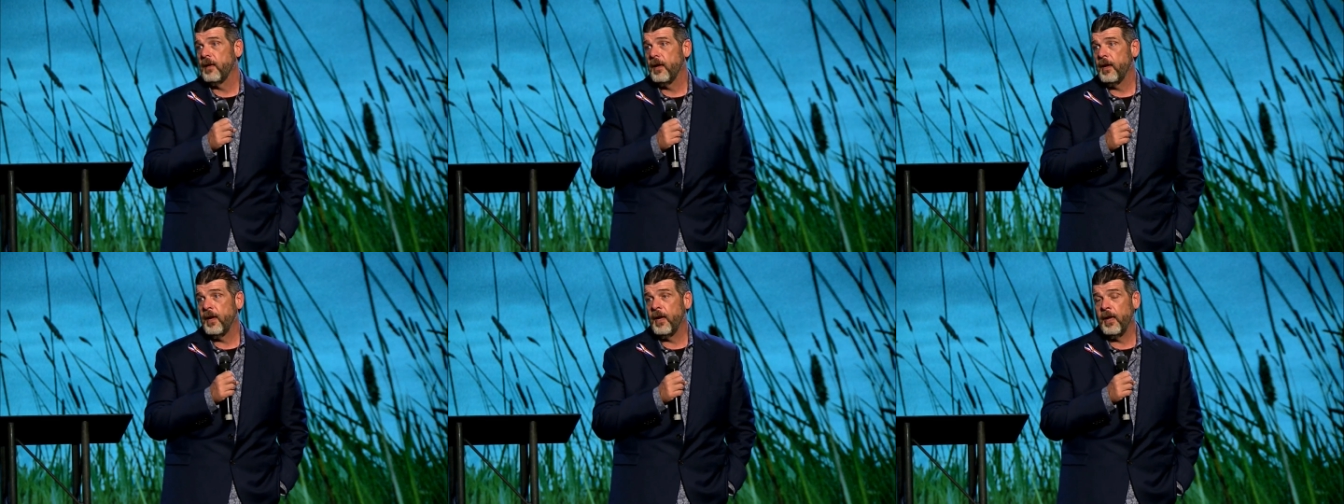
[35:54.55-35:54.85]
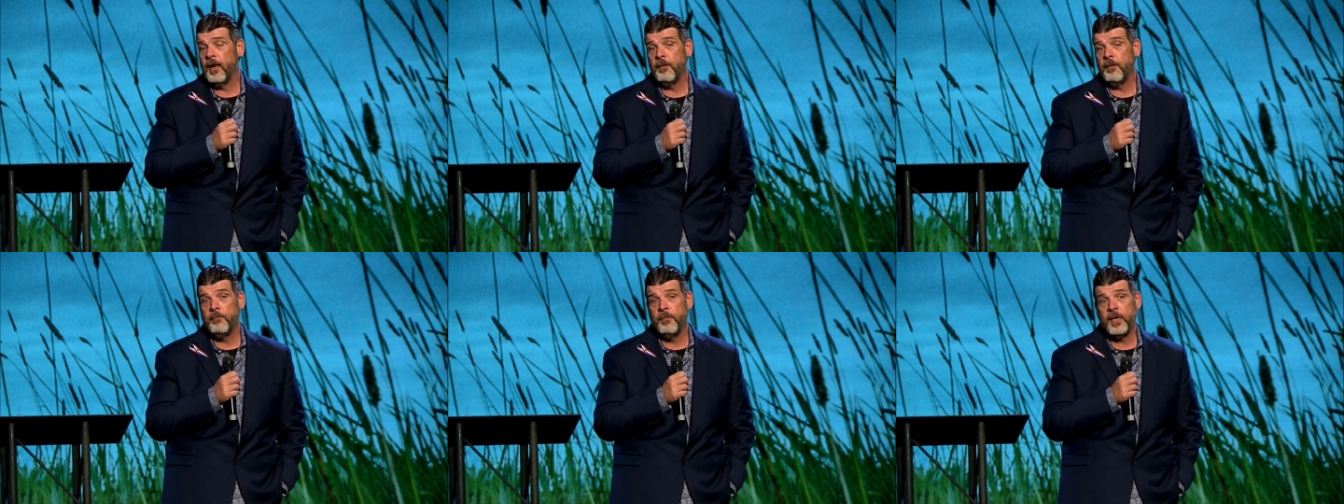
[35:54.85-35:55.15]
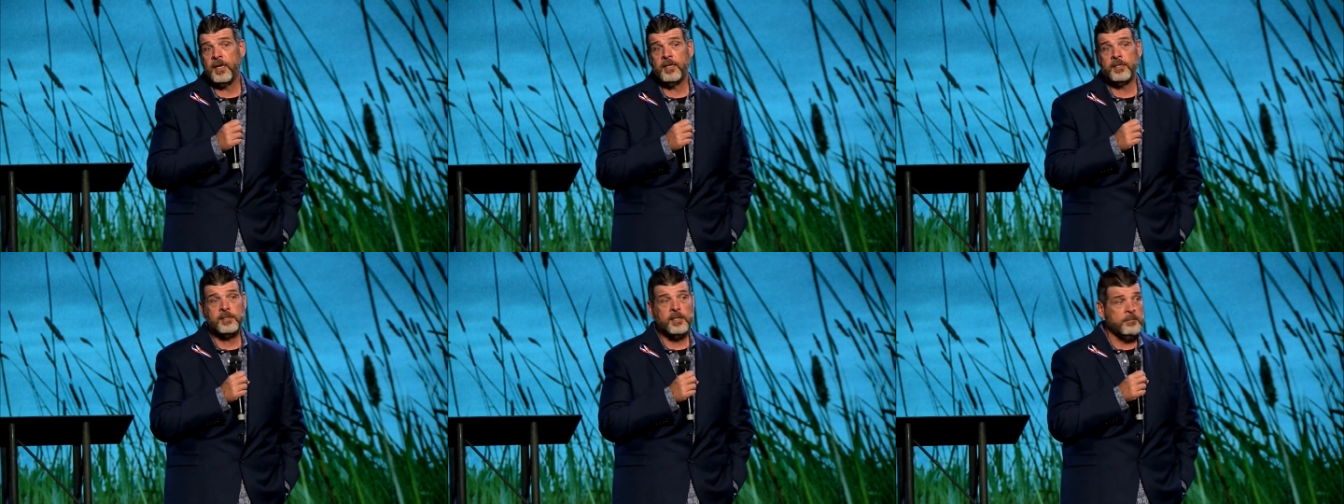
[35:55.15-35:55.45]
And
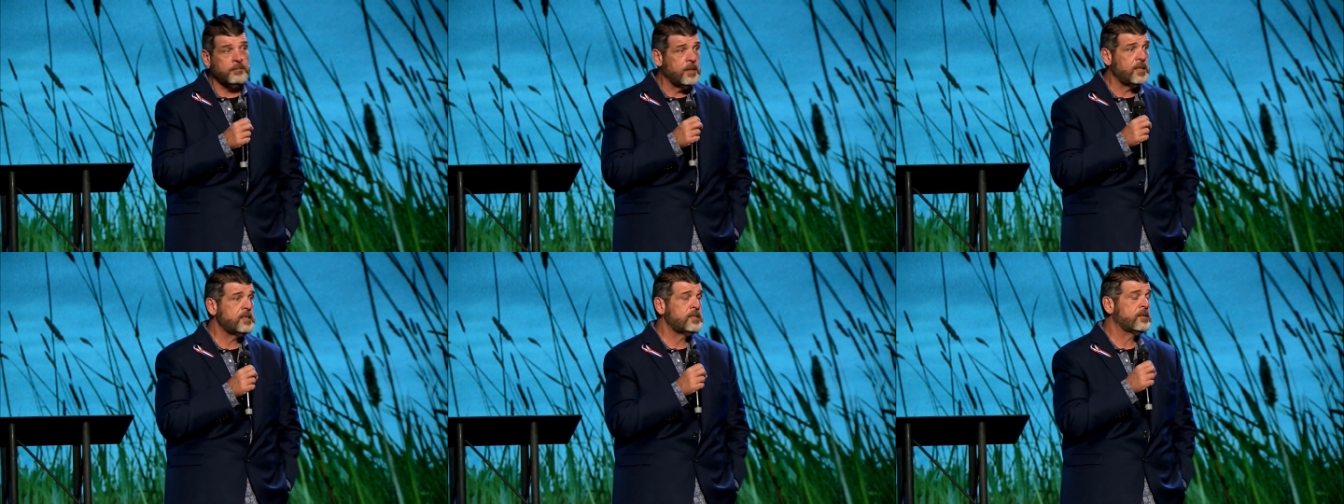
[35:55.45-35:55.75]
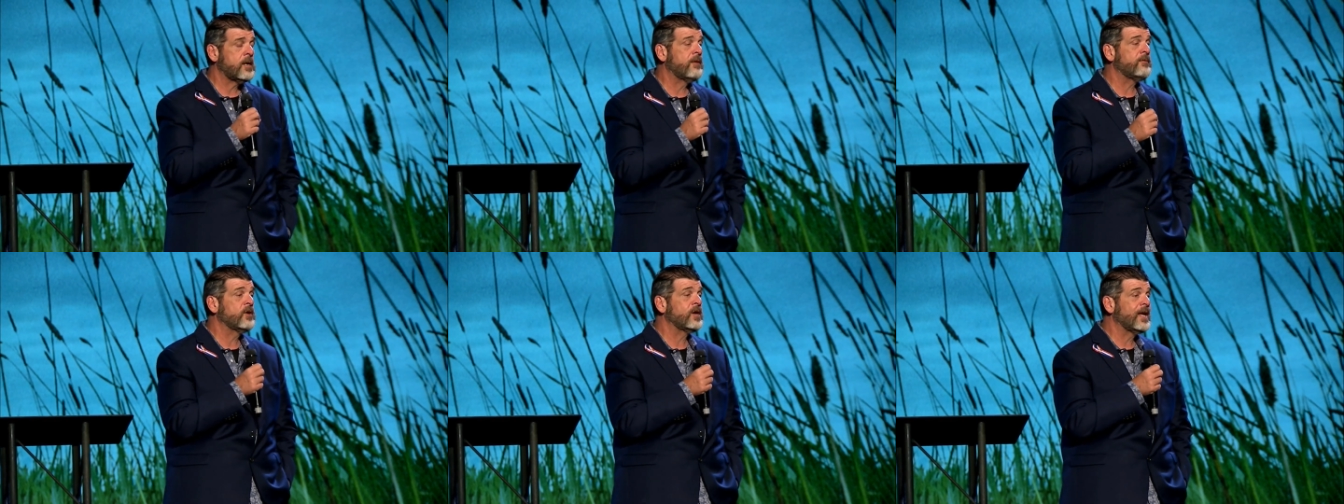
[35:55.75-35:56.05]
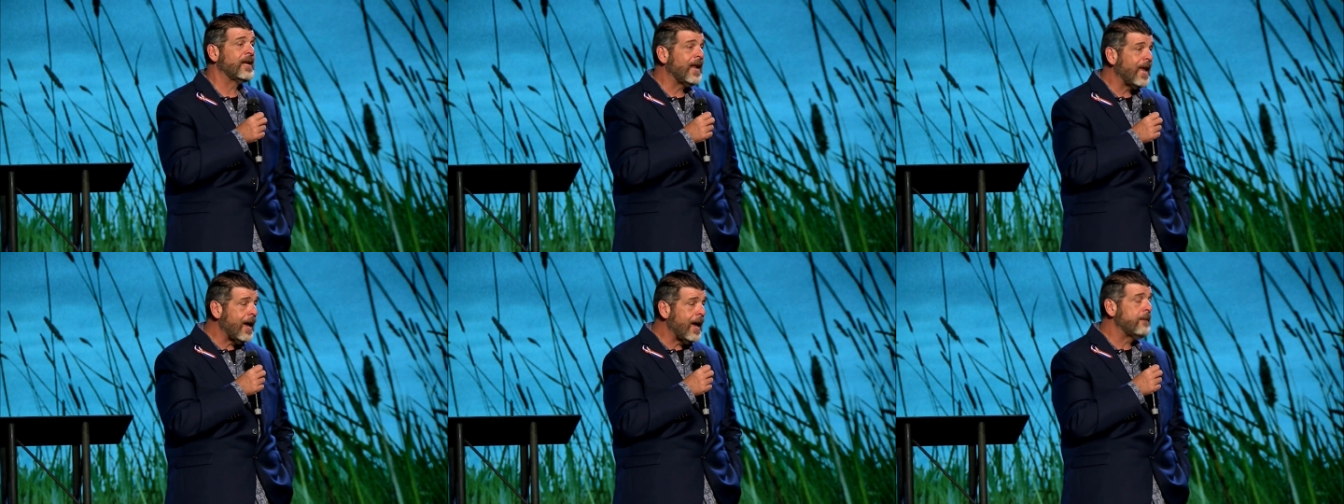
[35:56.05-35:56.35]
because a bus driver
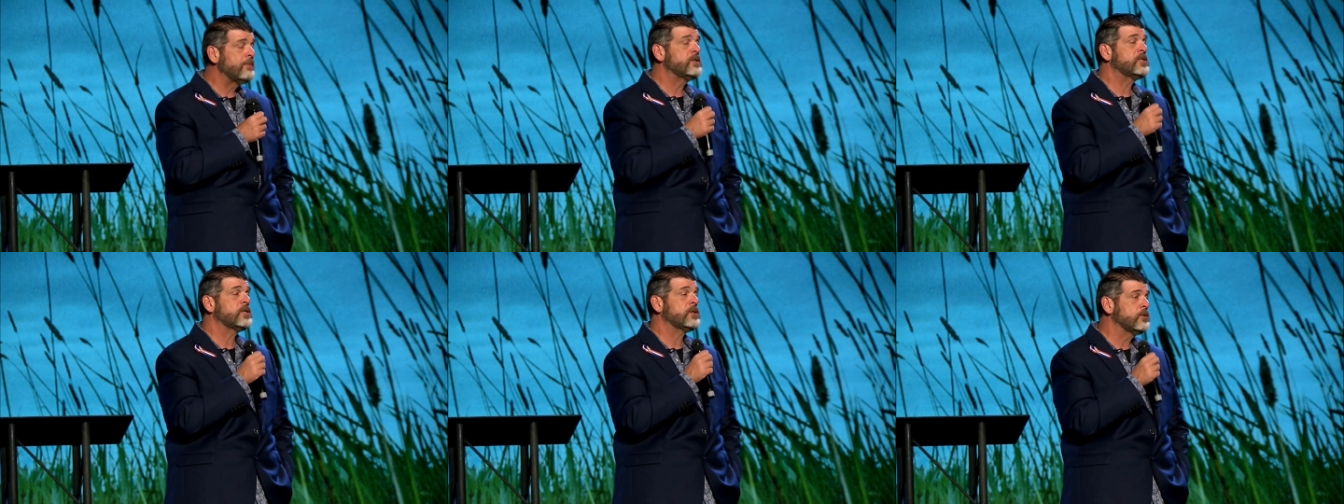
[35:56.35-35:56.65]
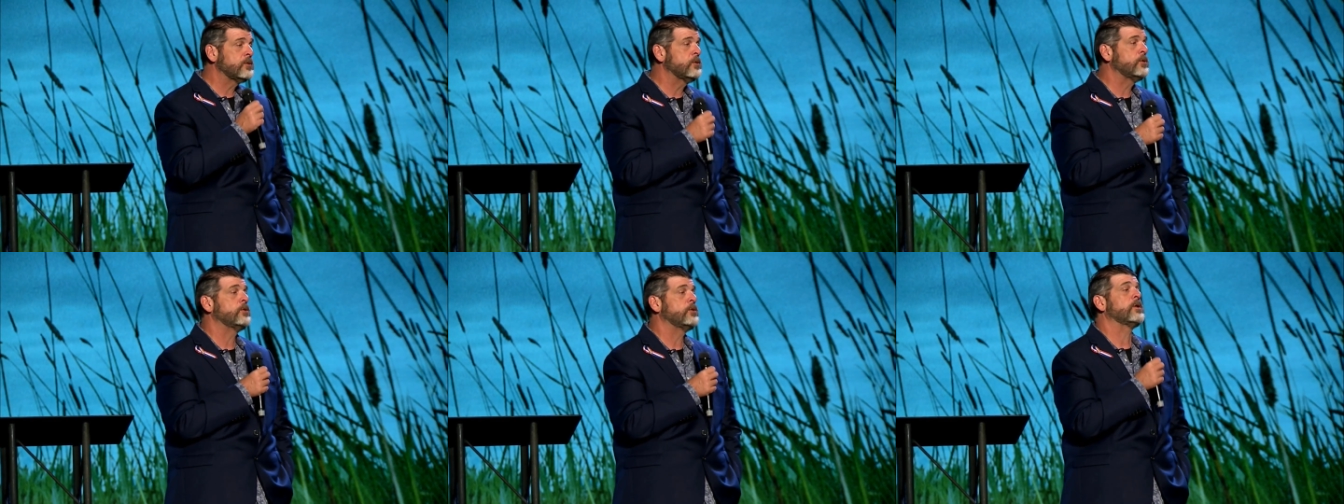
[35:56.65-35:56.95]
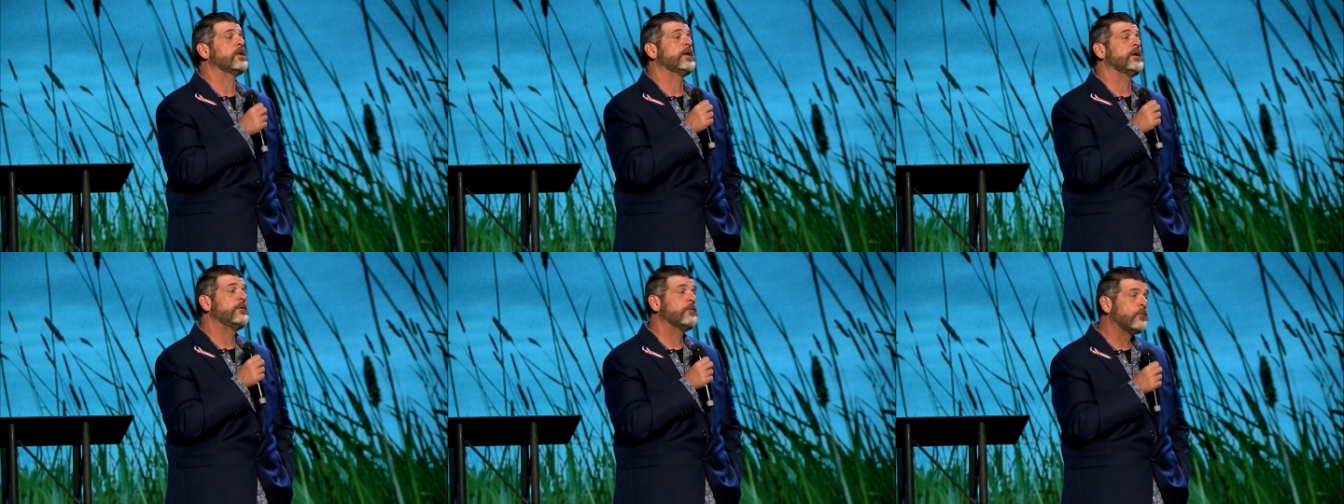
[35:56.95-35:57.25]
can
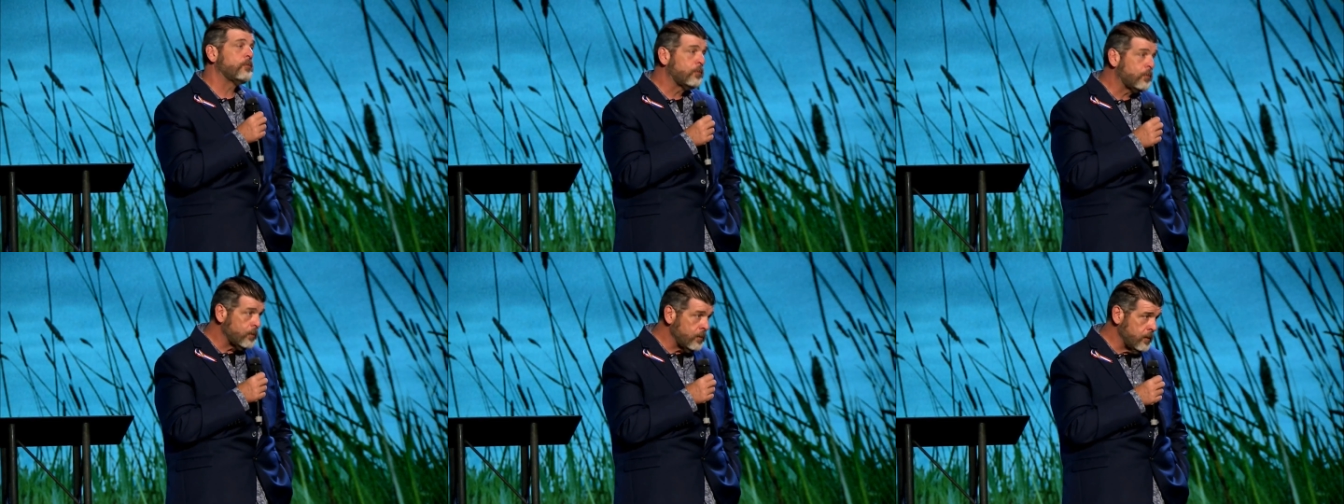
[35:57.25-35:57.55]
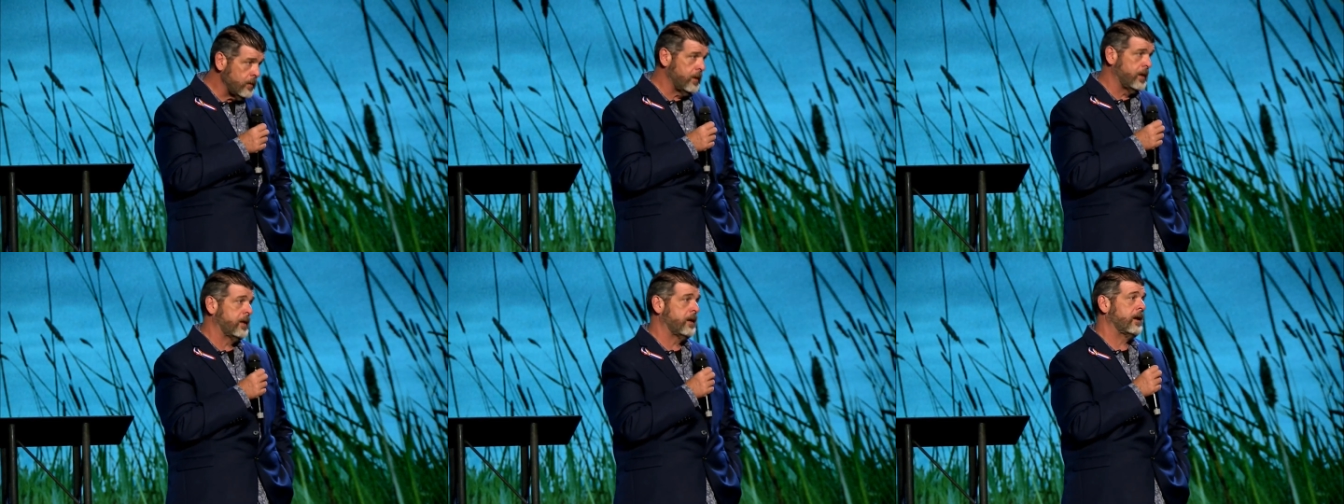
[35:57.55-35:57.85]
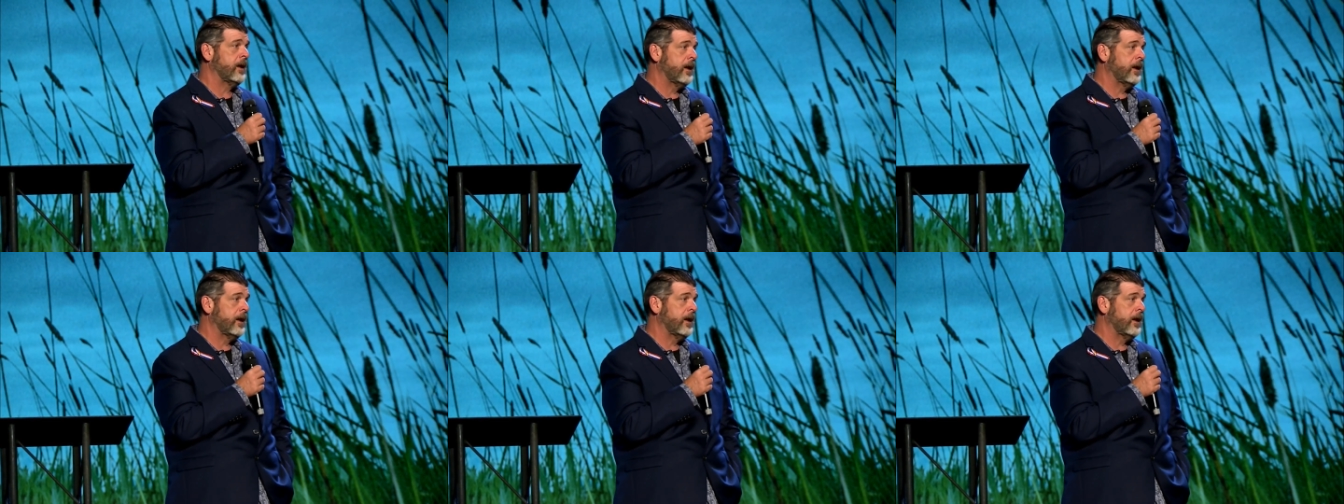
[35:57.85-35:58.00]
absolutely ruin